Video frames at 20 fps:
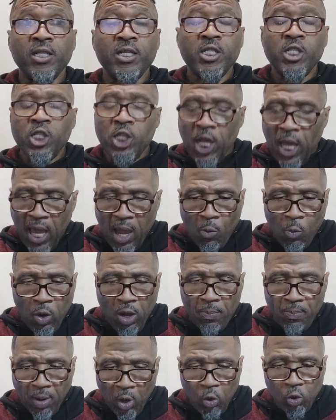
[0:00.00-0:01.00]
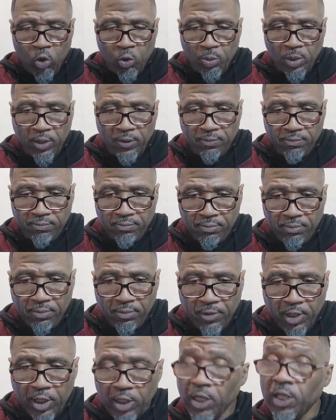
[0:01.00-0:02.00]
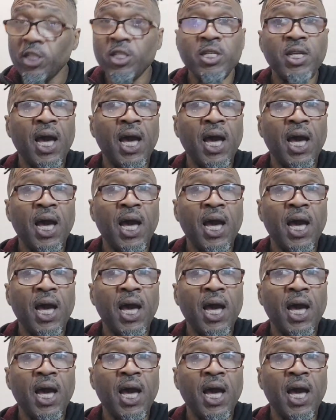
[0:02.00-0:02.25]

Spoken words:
Chadwick Boseman does